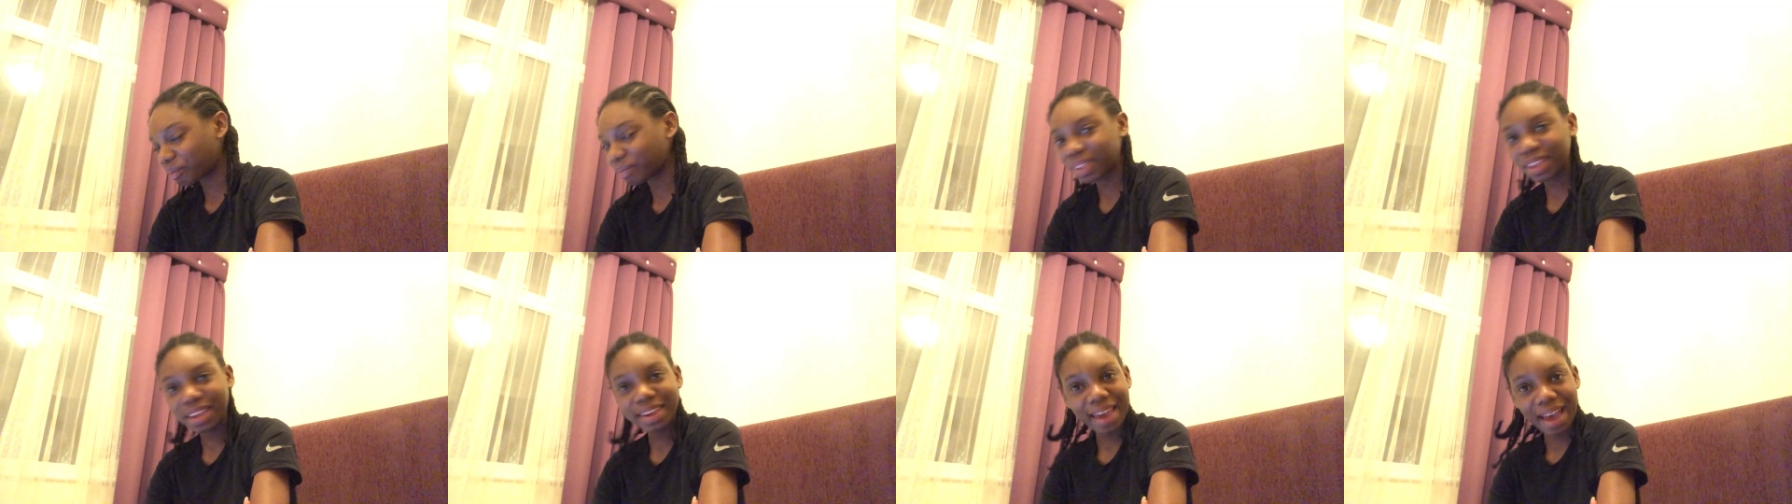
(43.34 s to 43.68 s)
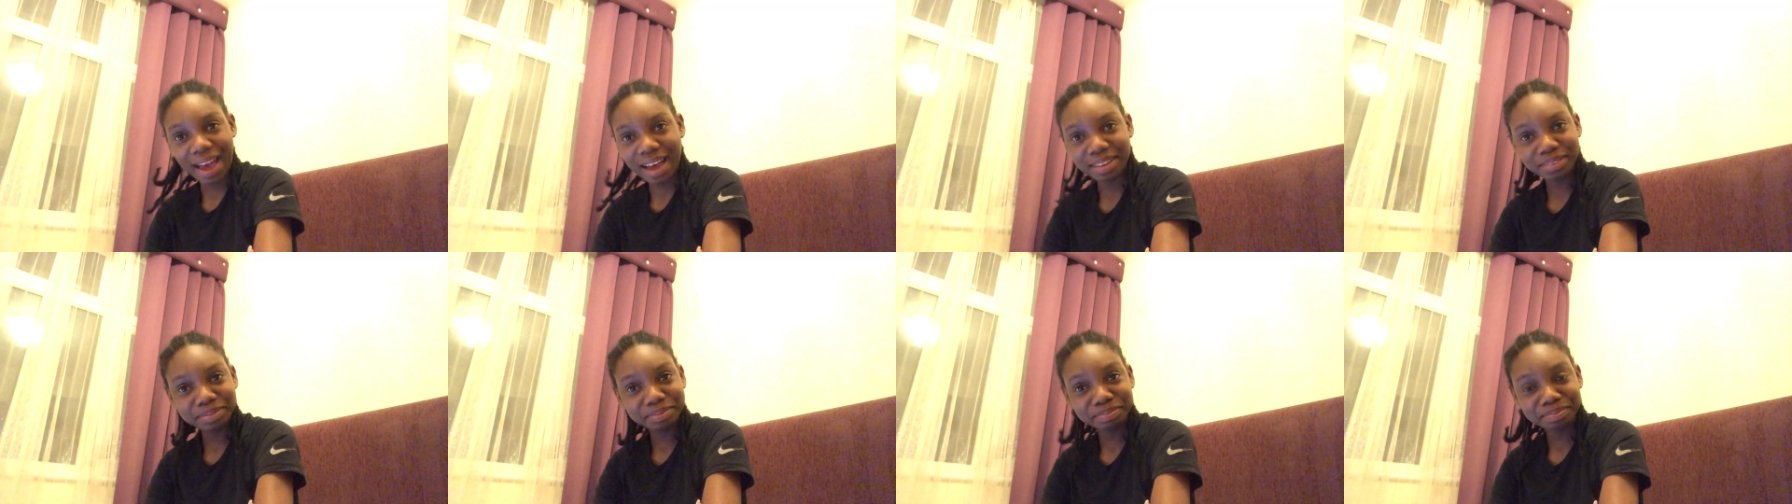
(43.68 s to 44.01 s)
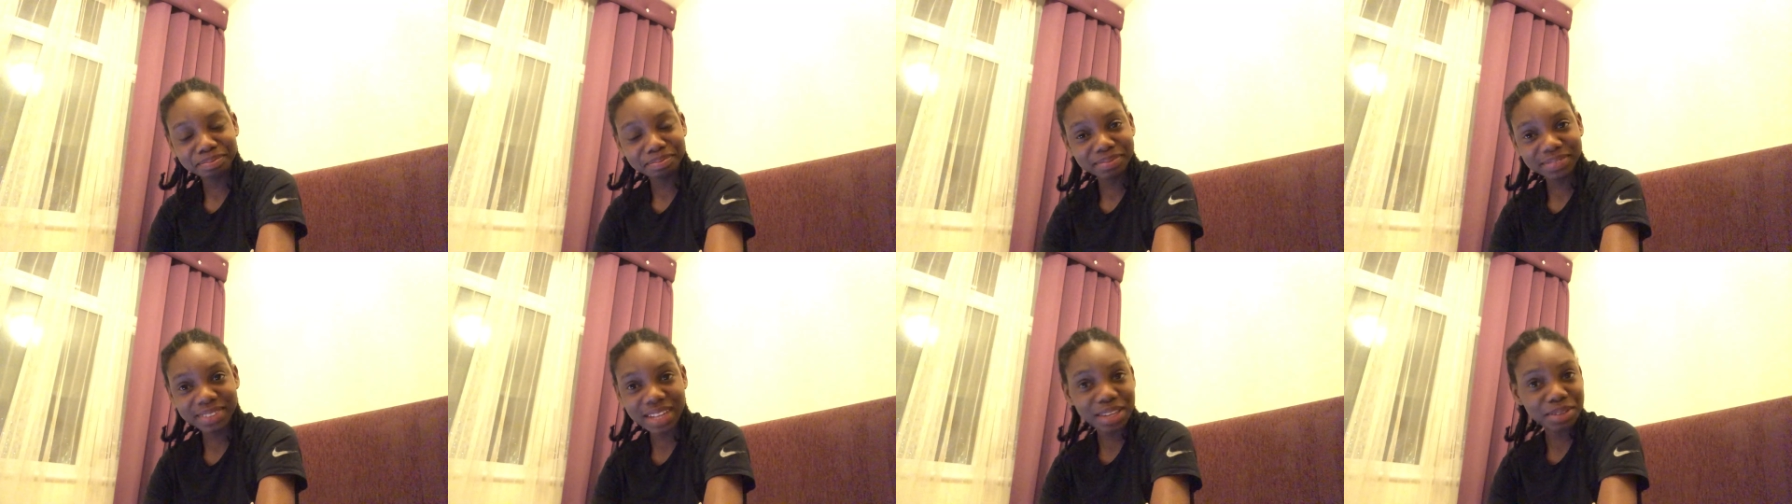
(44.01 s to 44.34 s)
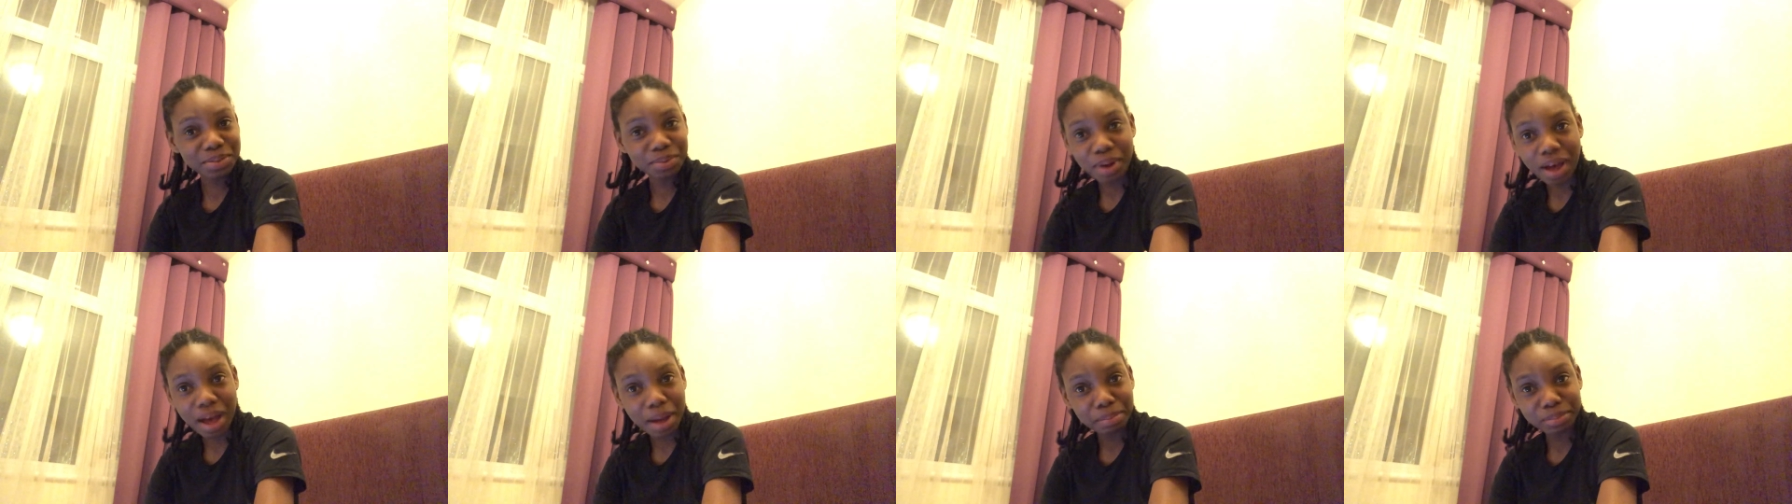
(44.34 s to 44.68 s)
Yeah, that's
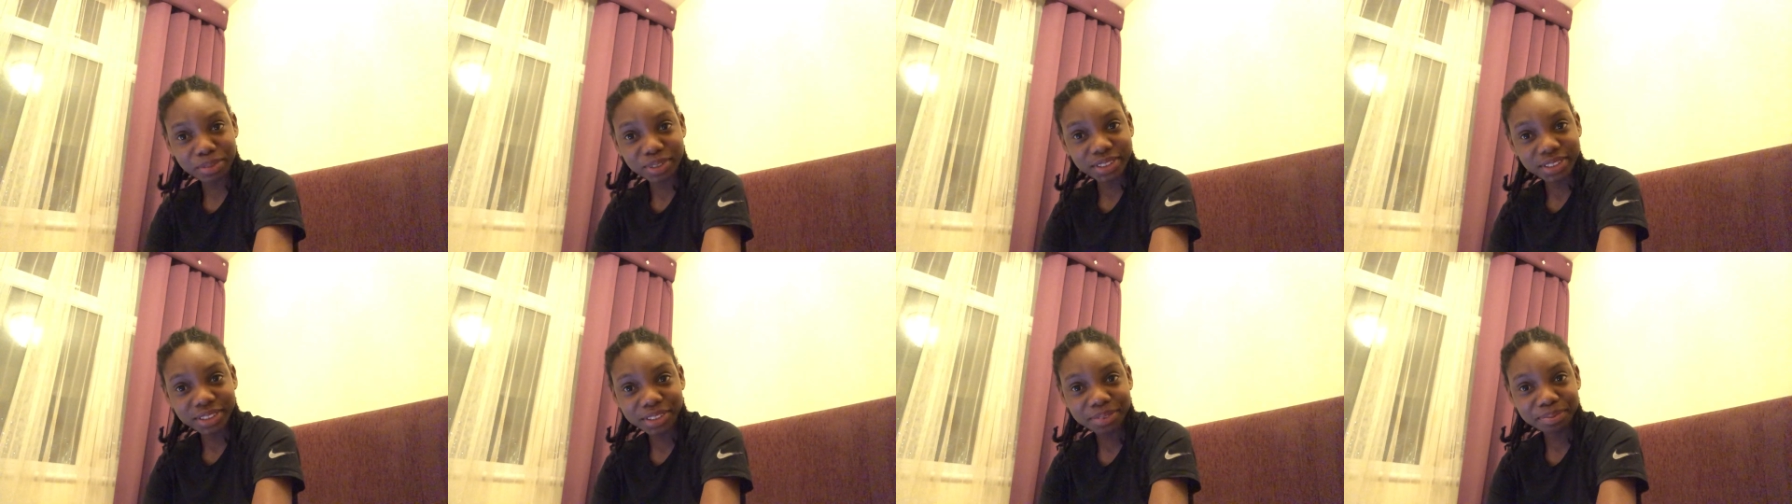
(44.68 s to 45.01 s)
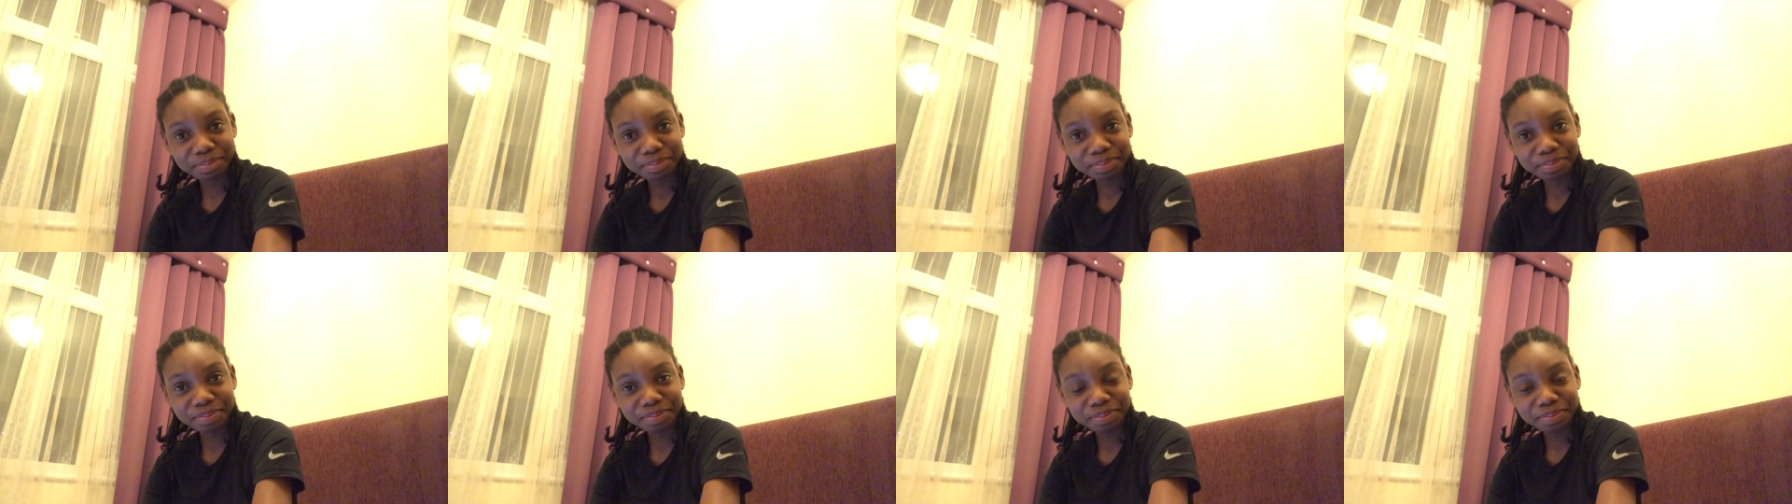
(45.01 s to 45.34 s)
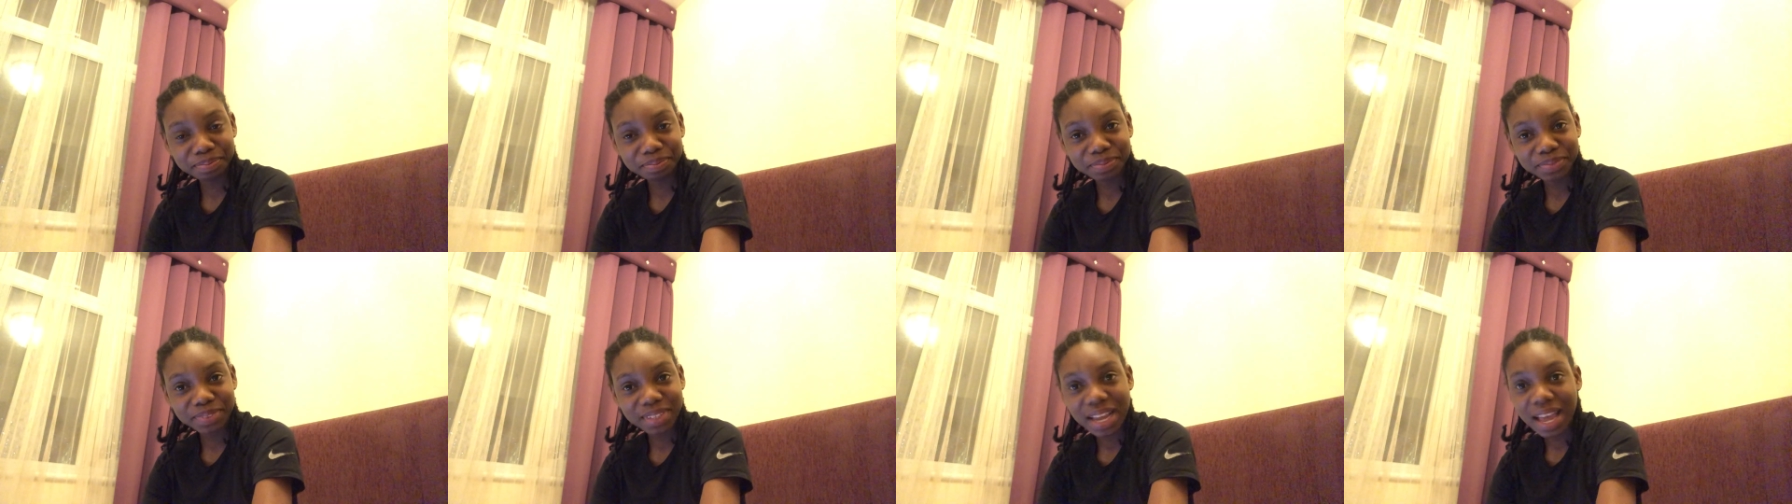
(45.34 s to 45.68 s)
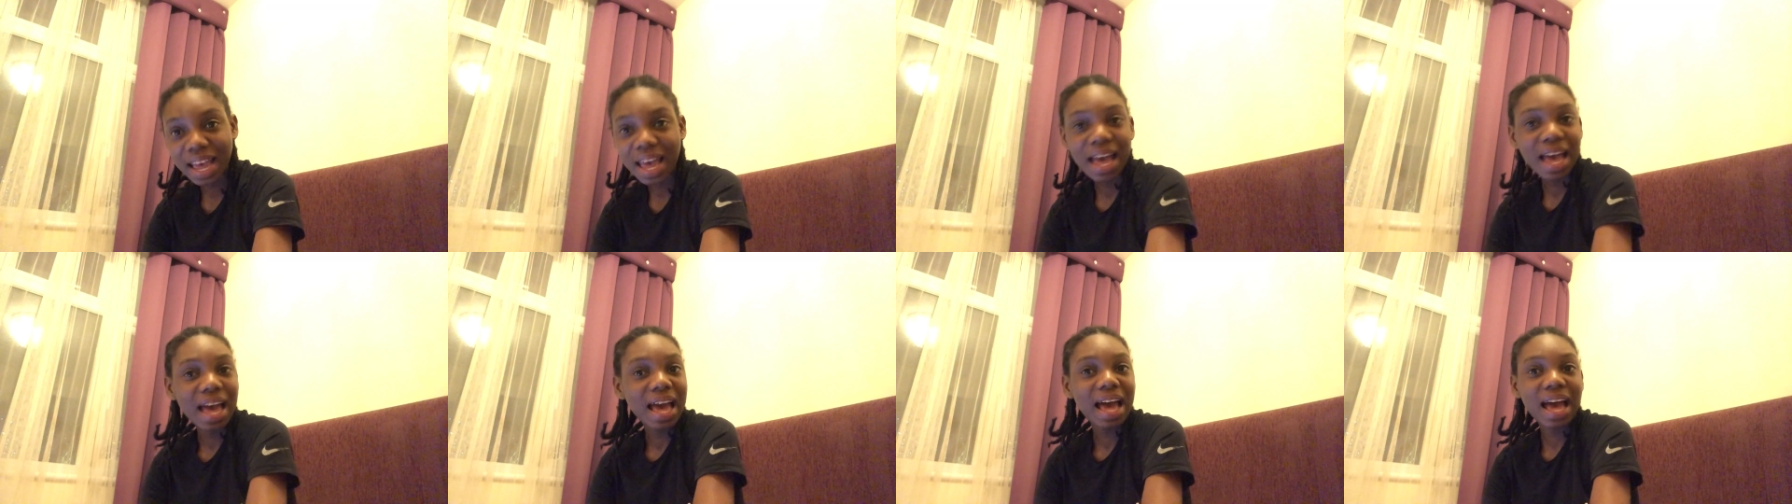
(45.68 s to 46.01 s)
what happened.
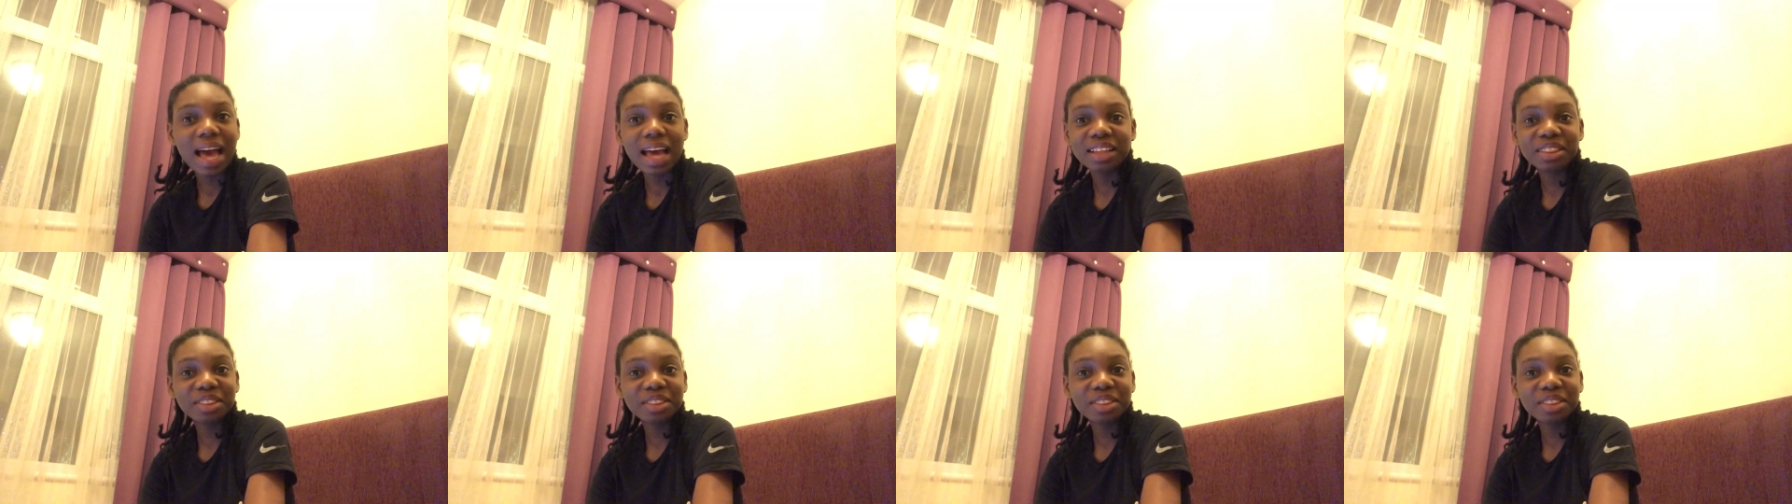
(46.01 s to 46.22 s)
I